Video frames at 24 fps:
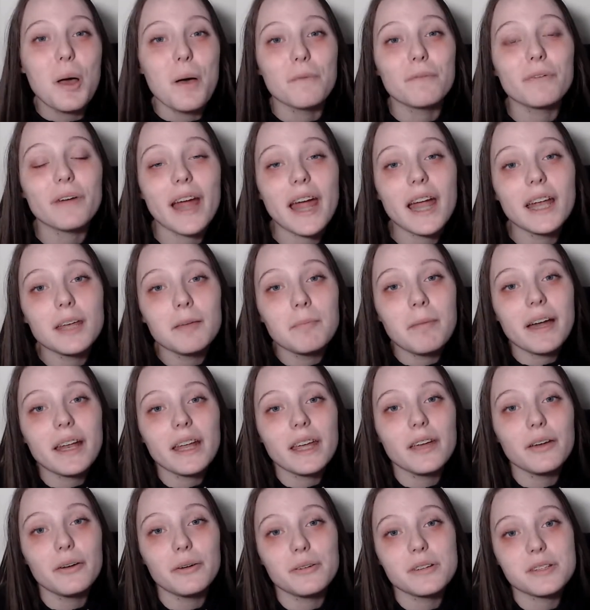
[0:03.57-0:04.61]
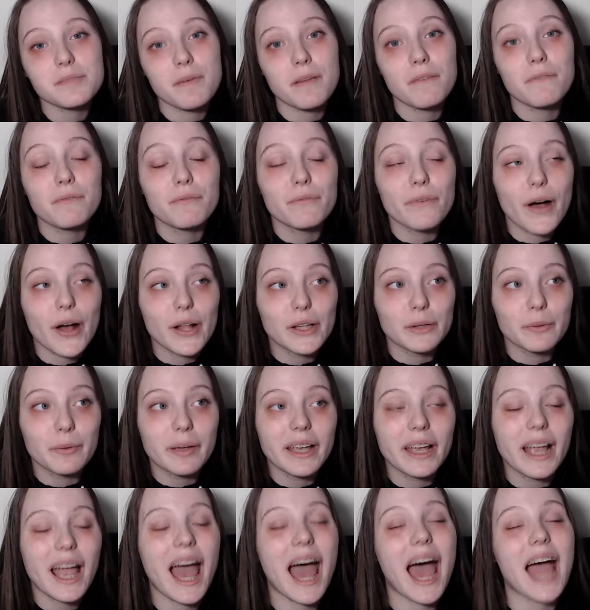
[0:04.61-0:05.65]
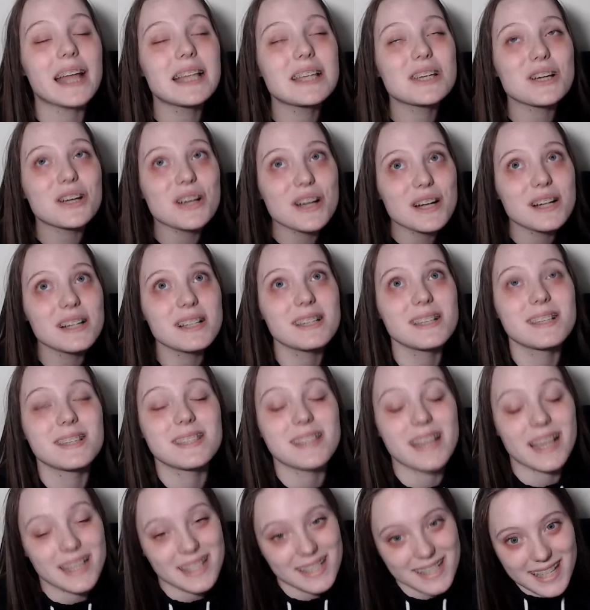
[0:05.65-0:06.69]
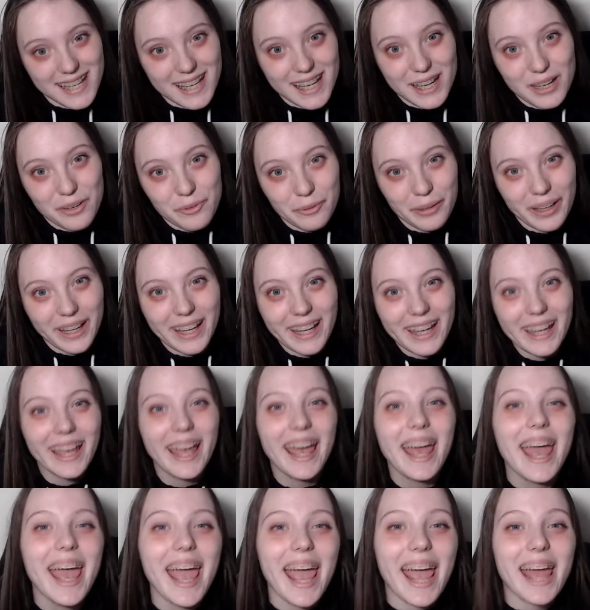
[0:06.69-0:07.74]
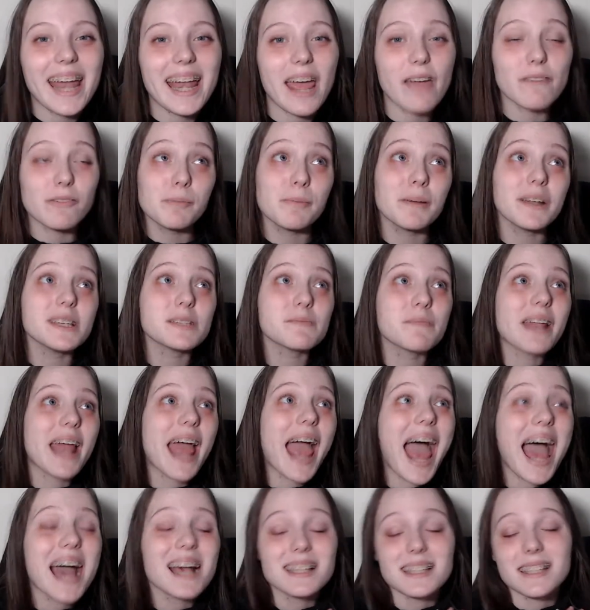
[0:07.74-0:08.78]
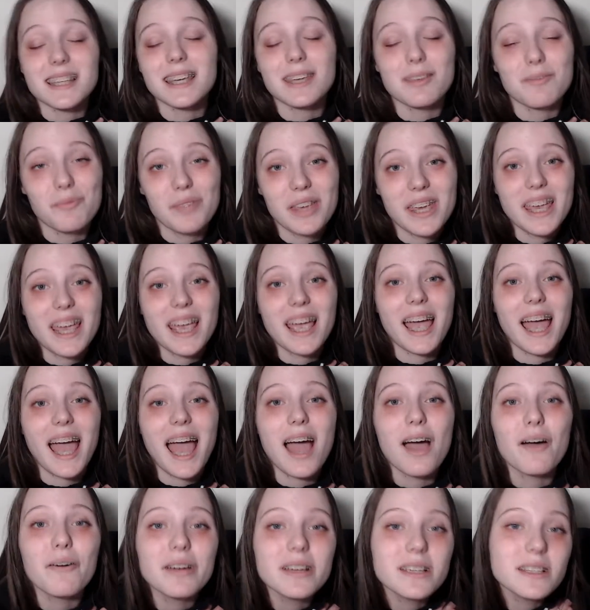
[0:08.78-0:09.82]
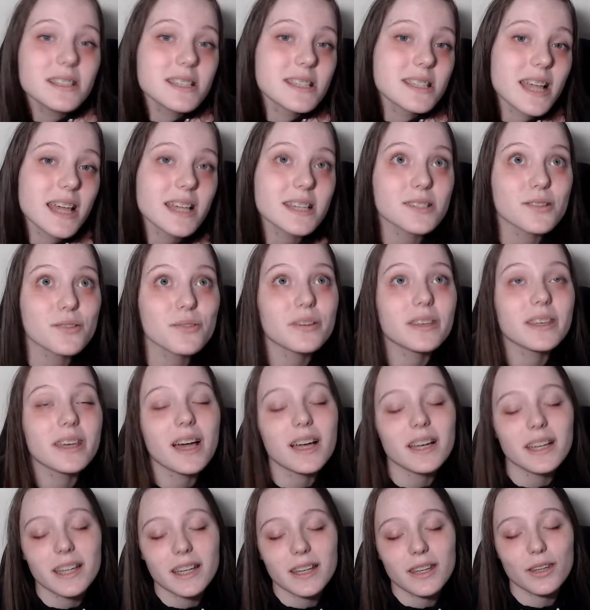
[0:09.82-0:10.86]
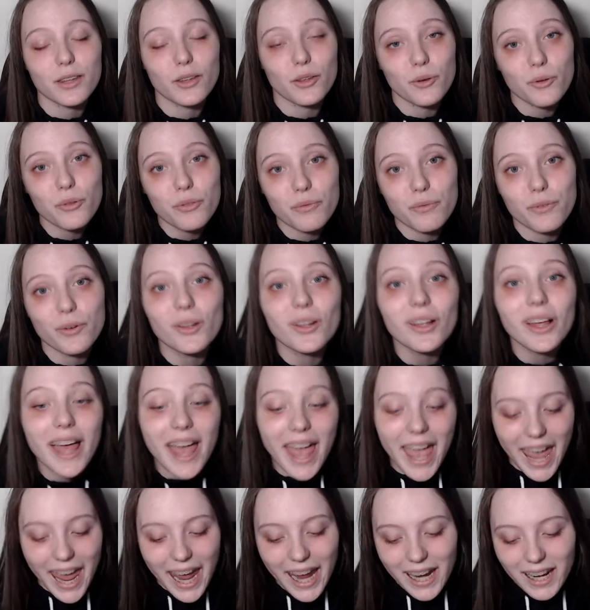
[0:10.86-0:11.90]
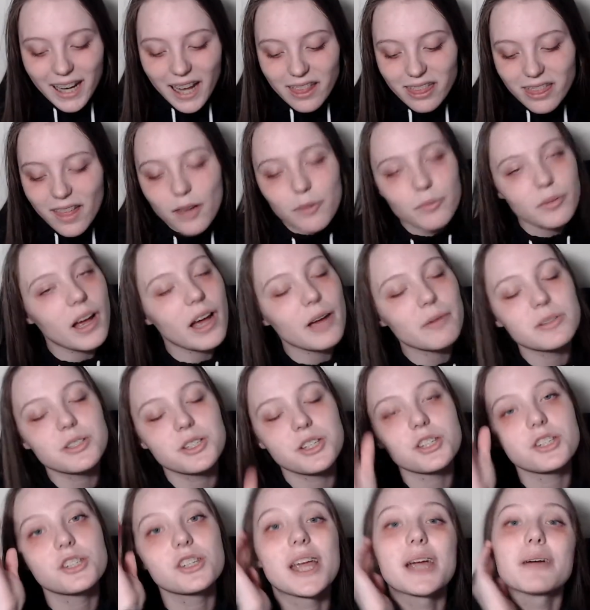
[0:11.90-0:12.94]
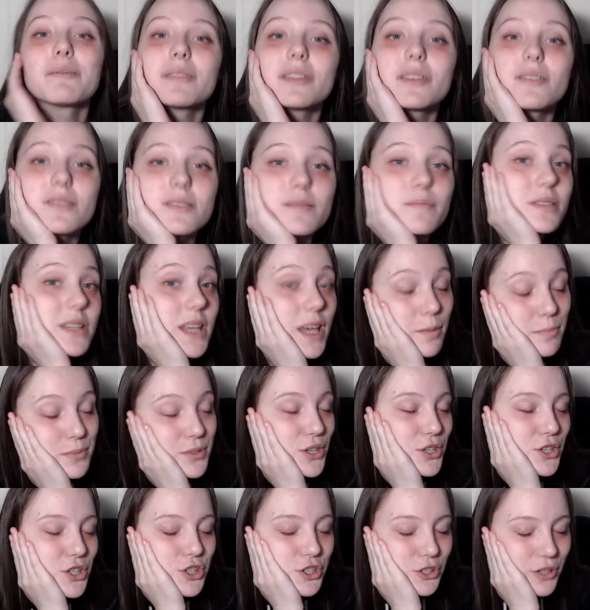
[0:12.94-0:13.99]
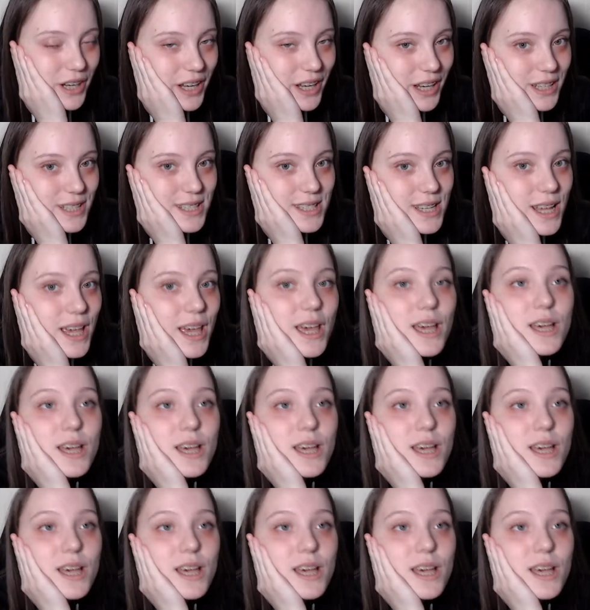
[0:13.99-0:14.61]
For anybody who's been following, I turned 60 in a week, and everybody's been asking me how I stay so young and youthful, and I thought I would just share with you some tips and tricks.